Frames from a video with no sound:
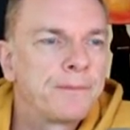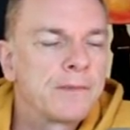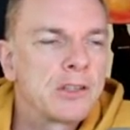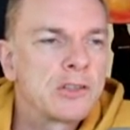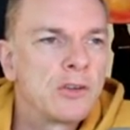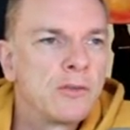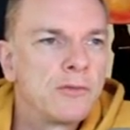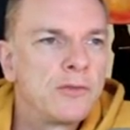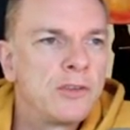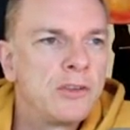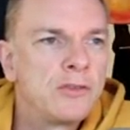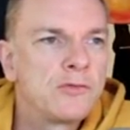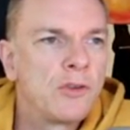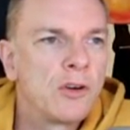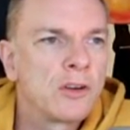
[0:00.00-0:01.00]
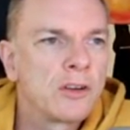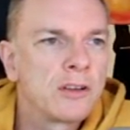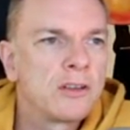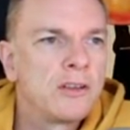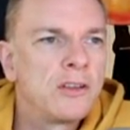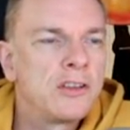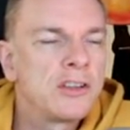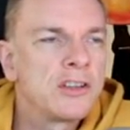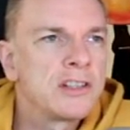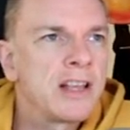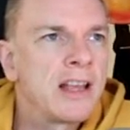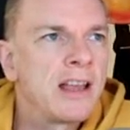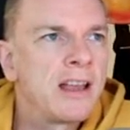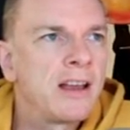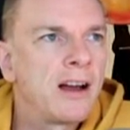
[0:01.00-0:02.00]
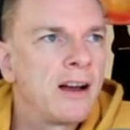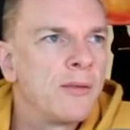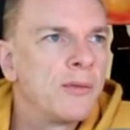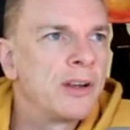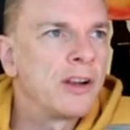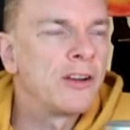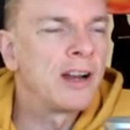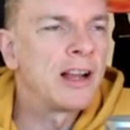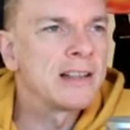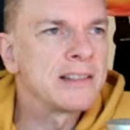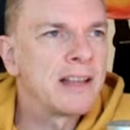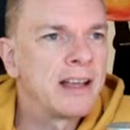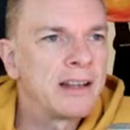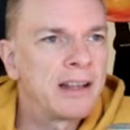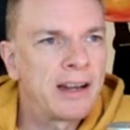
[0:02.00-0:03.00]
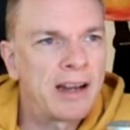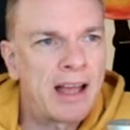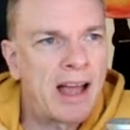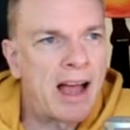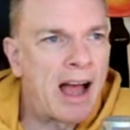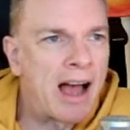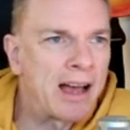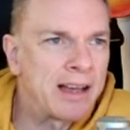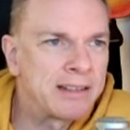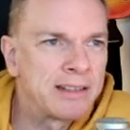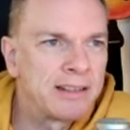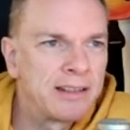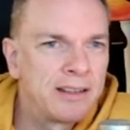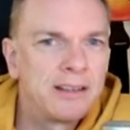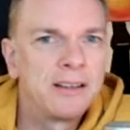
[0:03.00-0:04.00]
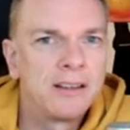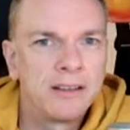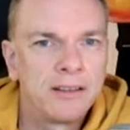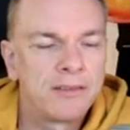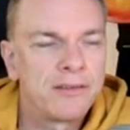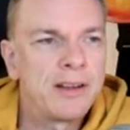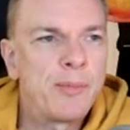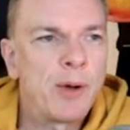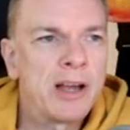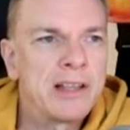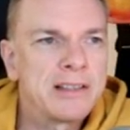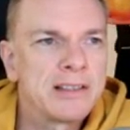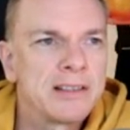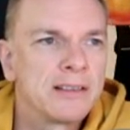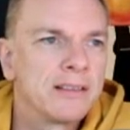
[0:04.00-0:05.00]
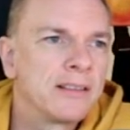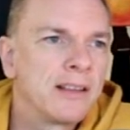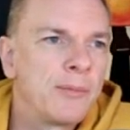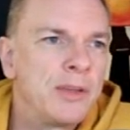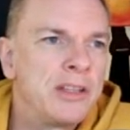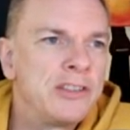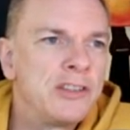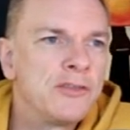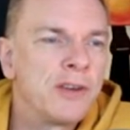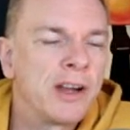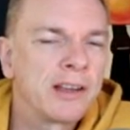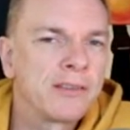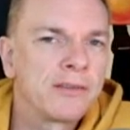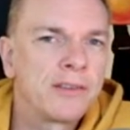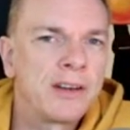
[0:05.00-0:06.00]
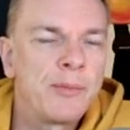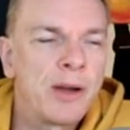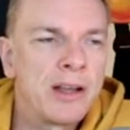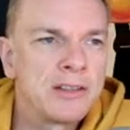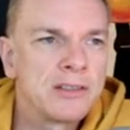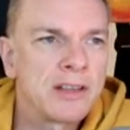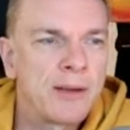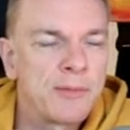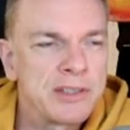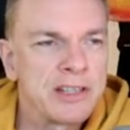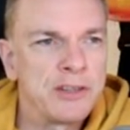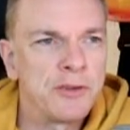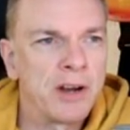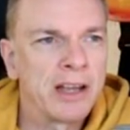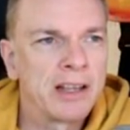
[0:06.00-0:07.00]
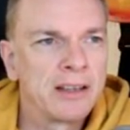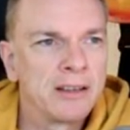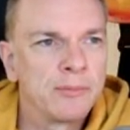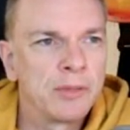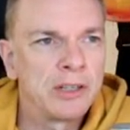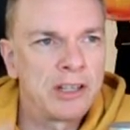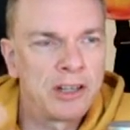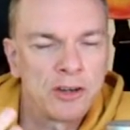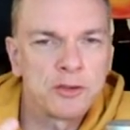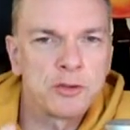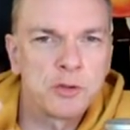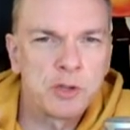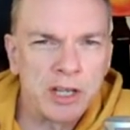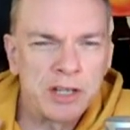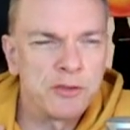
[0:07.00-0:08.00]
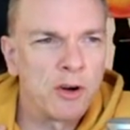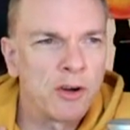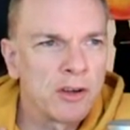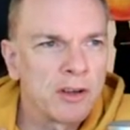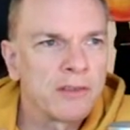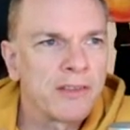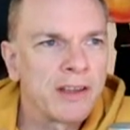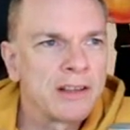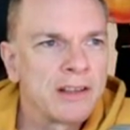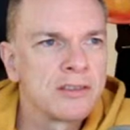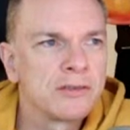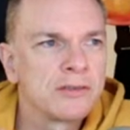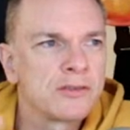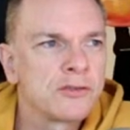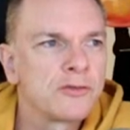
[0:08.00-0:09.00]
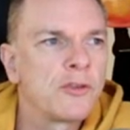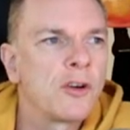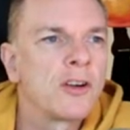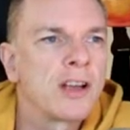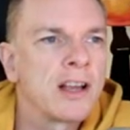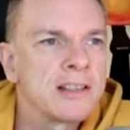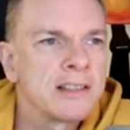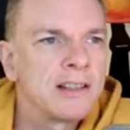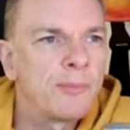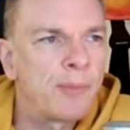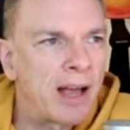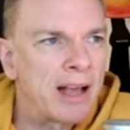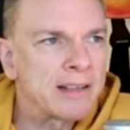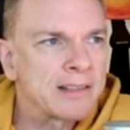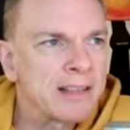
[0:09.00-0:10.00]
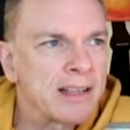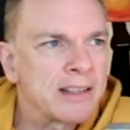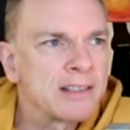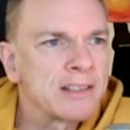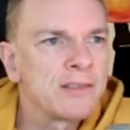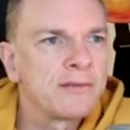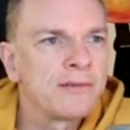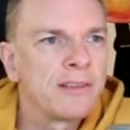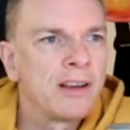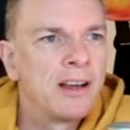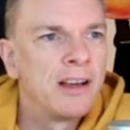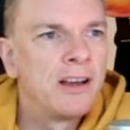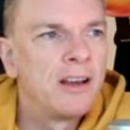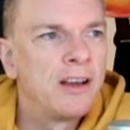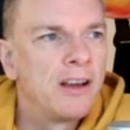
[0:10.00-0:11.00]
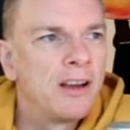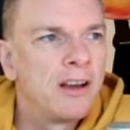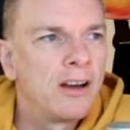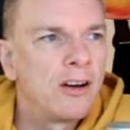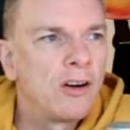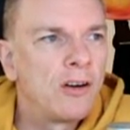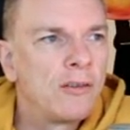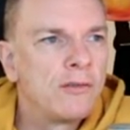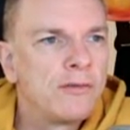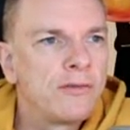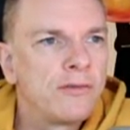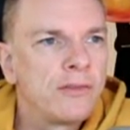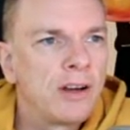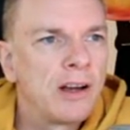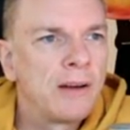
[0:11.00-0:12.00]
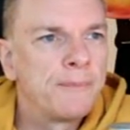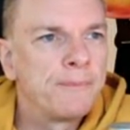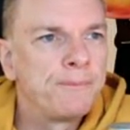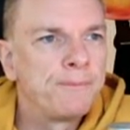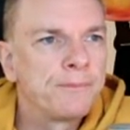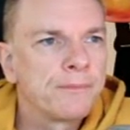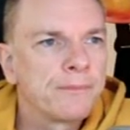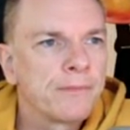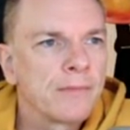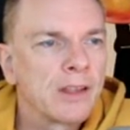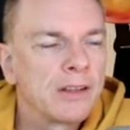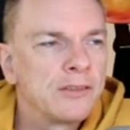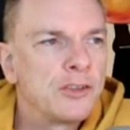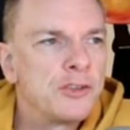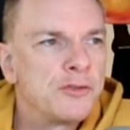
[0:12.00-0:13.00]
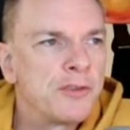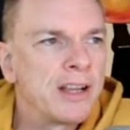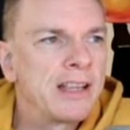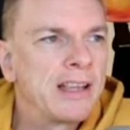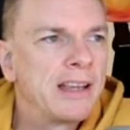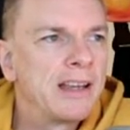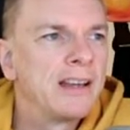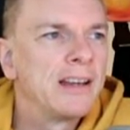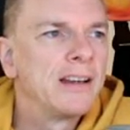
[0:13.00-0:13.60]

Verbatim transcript: so if you drunk, you can say I went out last night and I had three pints. That means you drank three pints. I would say drank, but you can also say drunk. I think so. It's drunk as in the past tense of of um to drink,